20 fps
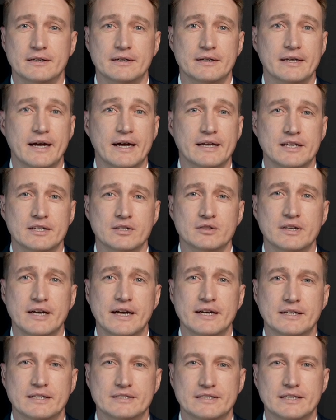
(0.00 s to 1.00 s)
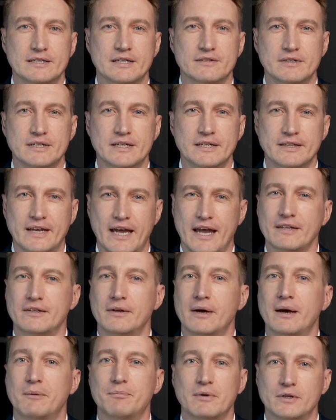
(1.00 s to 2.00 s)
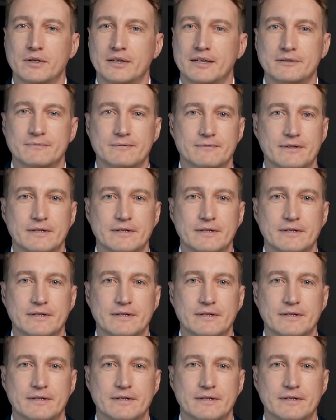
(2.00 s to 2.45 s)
that can create a significant tax liability.